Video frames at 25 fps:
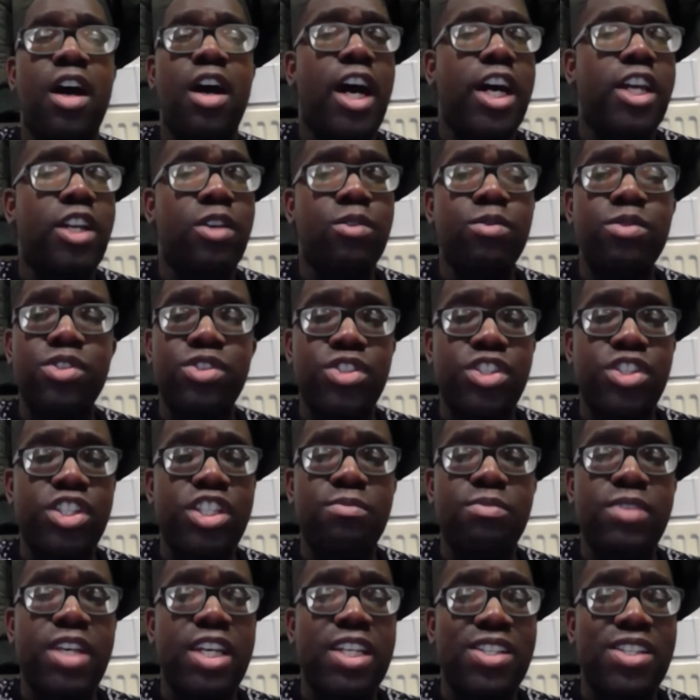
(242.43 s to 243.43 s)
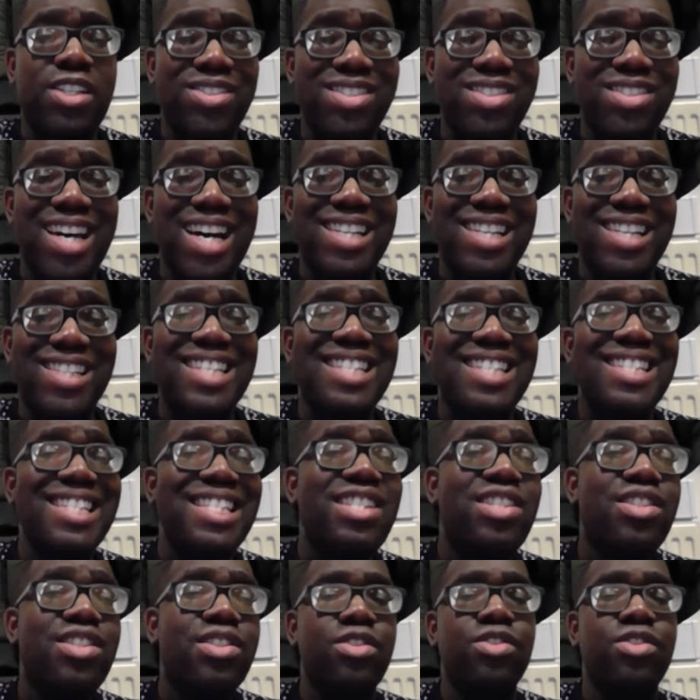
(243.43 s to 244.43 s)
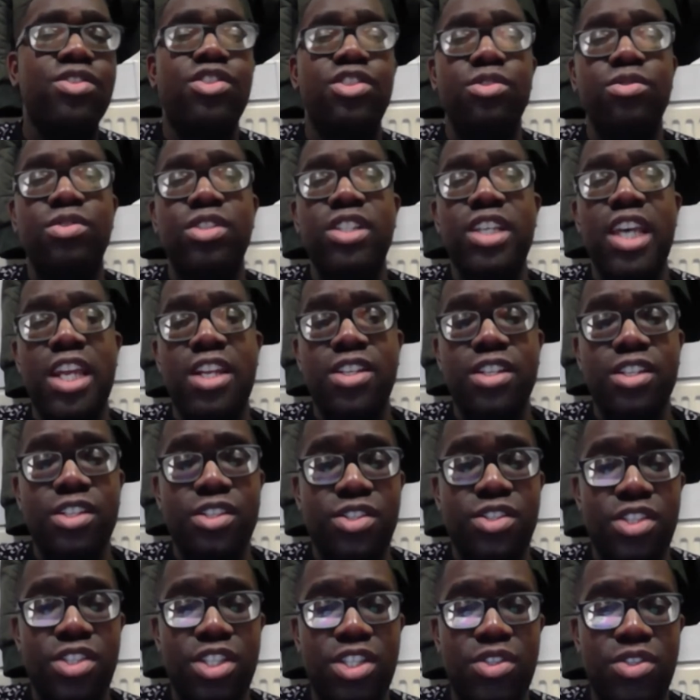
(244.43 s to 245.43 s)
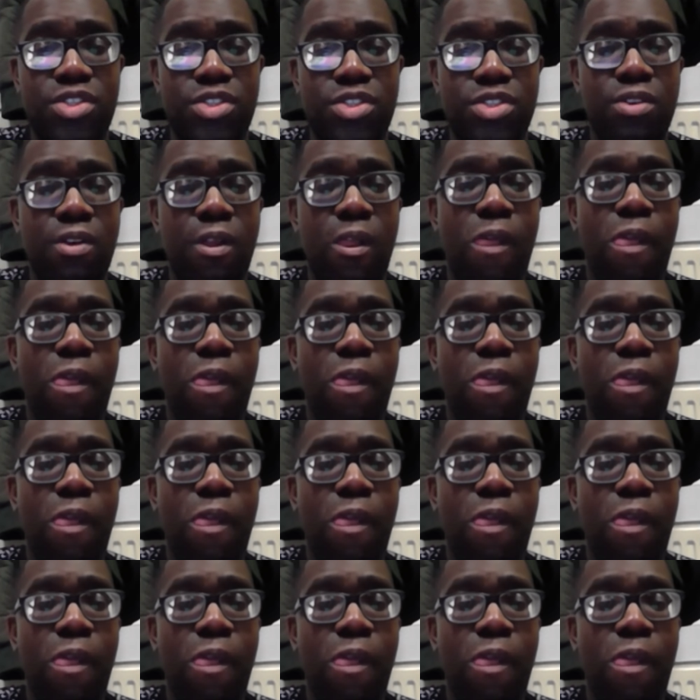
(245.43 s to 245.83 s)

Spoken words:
I don't see him getting sacked, at least until the end of the season.